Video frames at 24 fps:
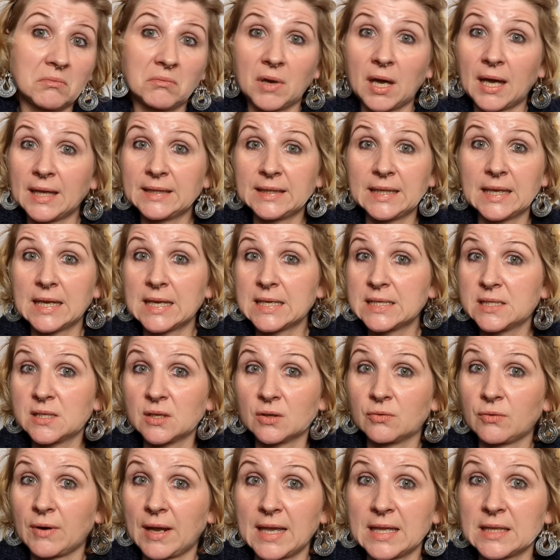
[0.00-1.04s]
I think it's a
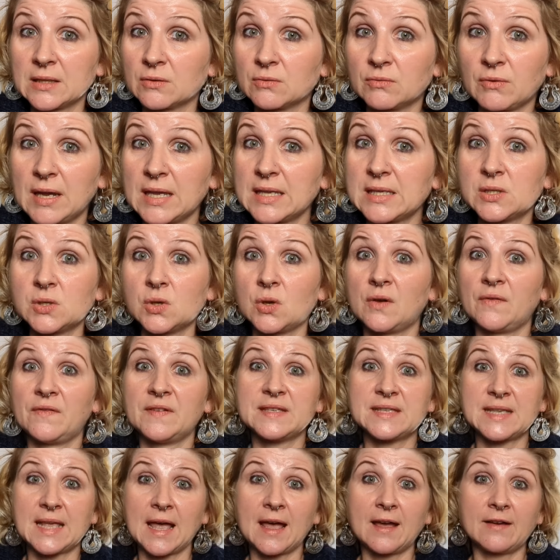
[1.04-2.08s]
great
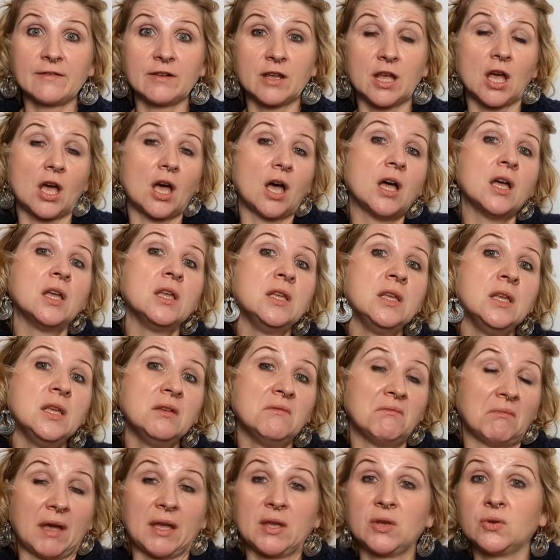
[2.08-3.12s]
surface area,
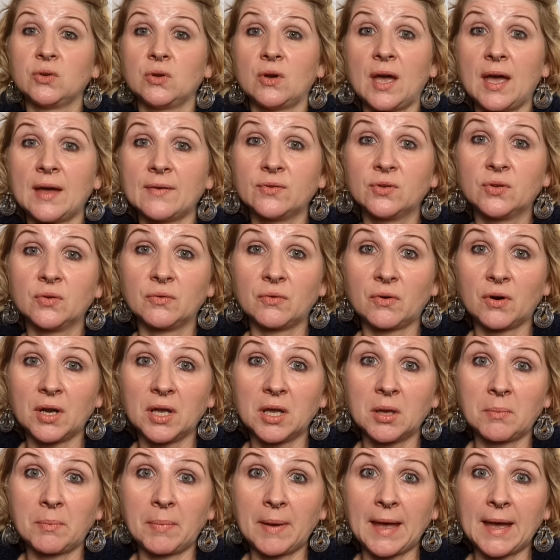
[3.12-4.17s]
and you don't have to worry
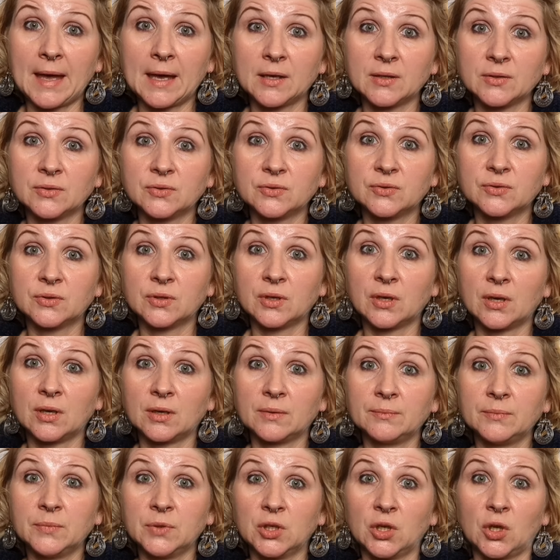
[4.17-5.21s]
about,
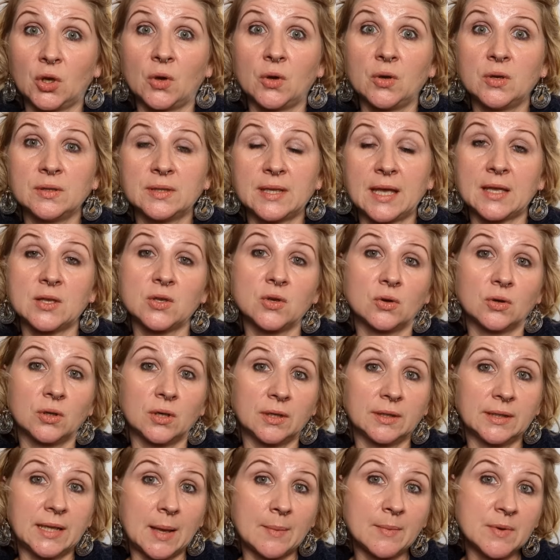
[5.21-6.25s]
that you're
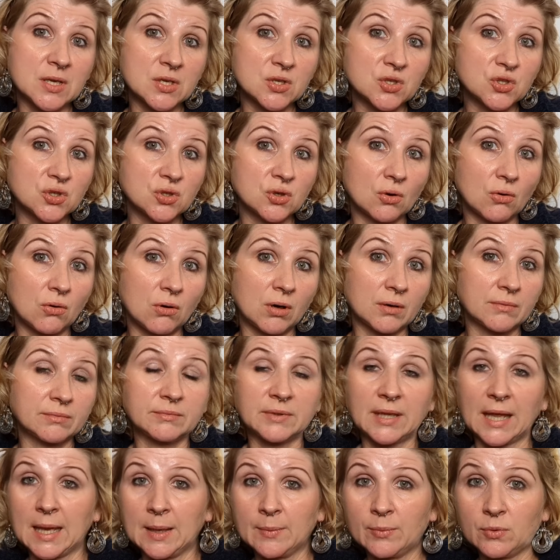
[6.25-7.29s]
gonna damage your
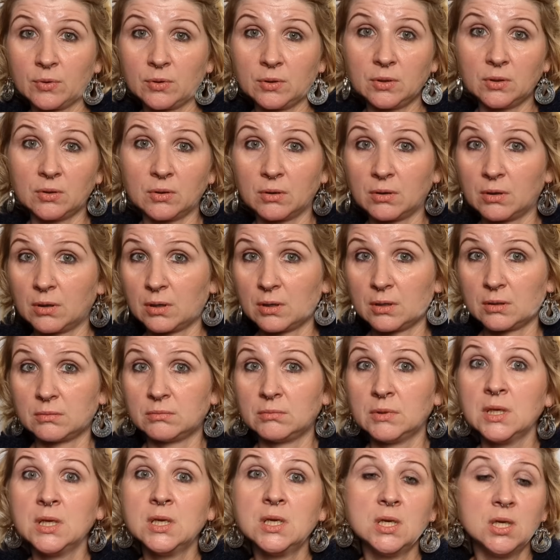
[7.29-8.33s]
table or
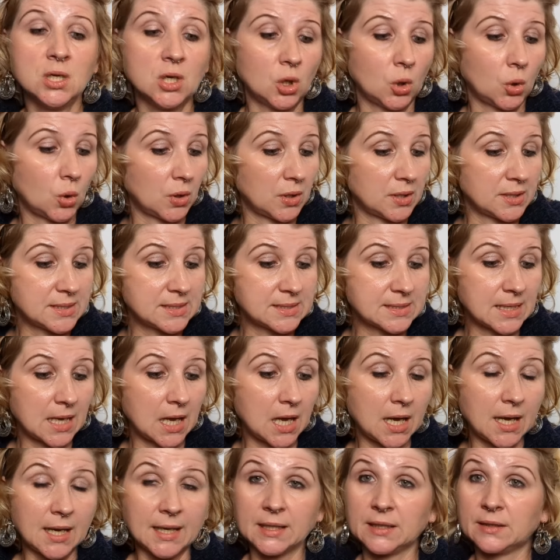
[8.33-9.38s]
a
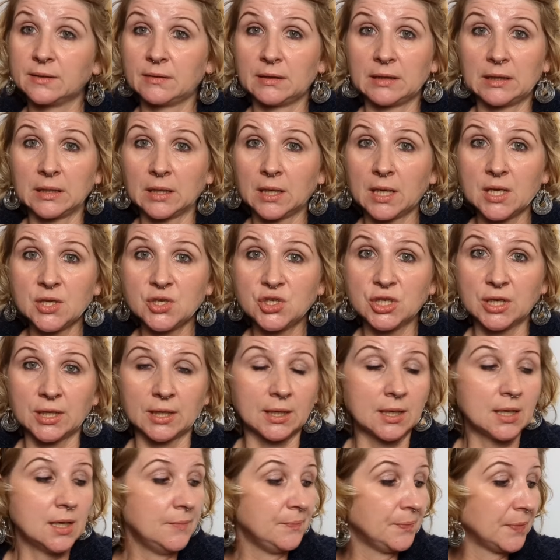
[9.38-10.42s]
side in the kitchen.